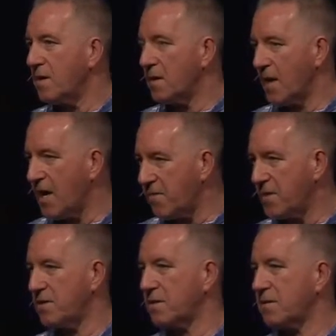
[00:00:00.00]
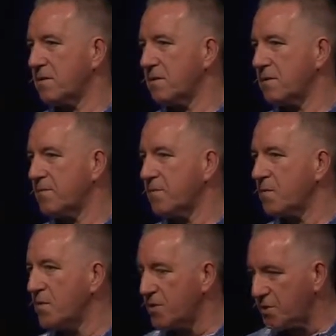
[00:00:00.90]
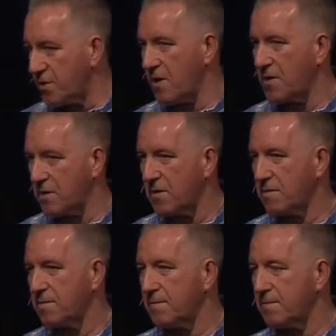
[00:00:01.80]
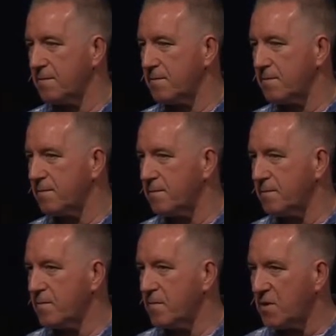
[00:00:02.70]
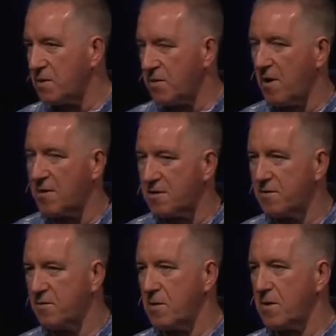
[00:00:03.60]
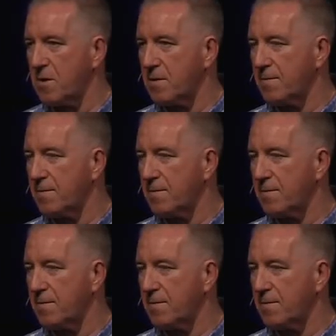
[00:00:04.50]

The light of Jesus is stronger than the darkness of war,